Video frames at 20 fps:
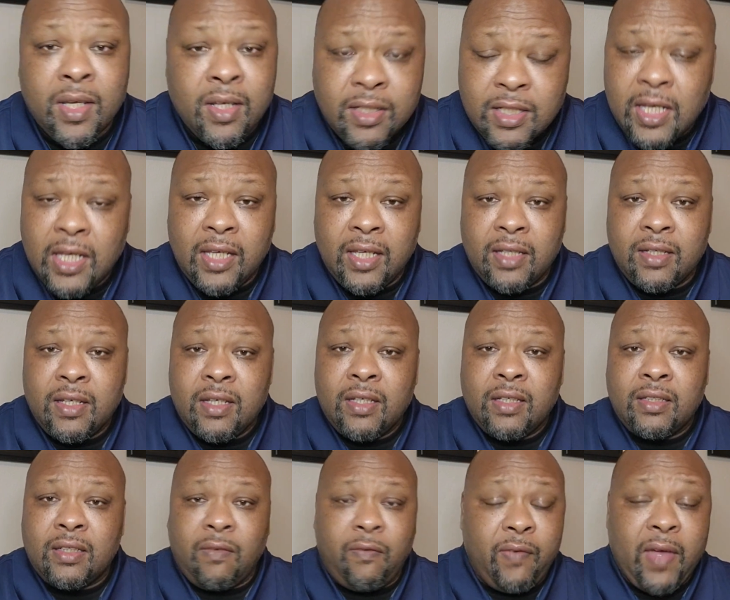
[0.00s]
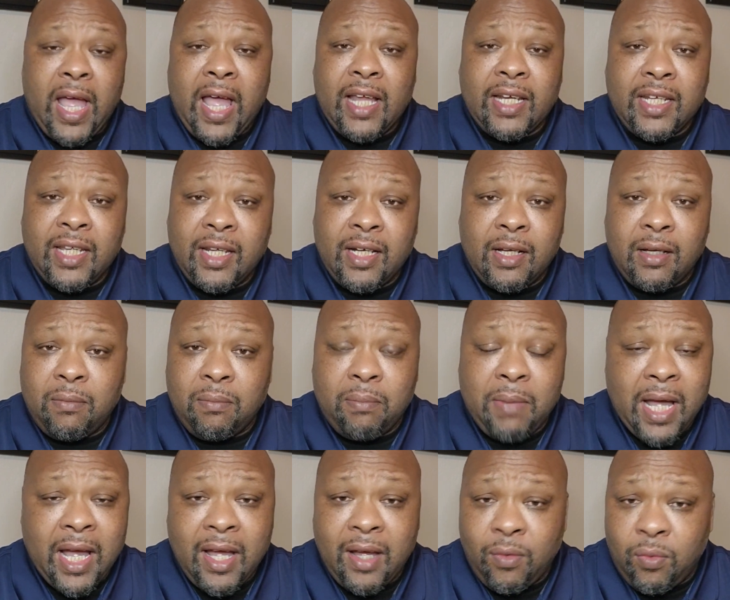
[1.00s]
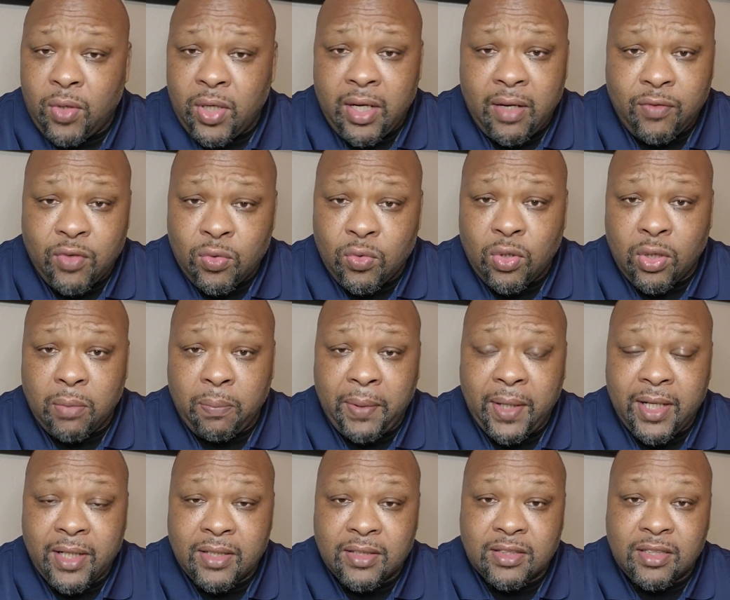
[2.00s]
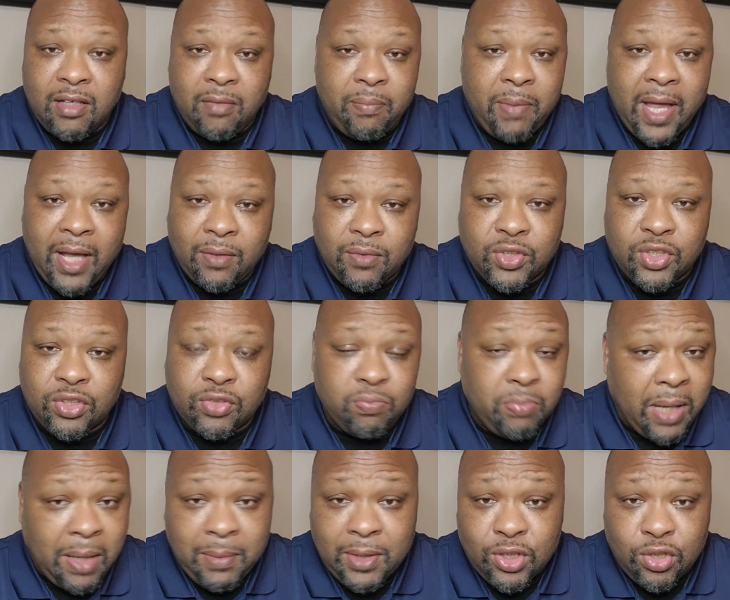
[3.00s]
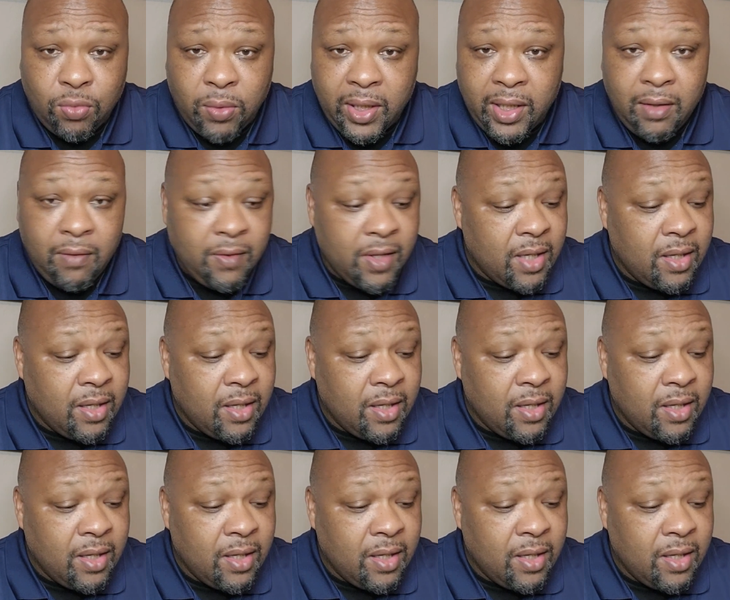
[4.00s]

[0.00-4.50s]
Then divide that up by whatever you want to pay yourself back, which is maybe 12.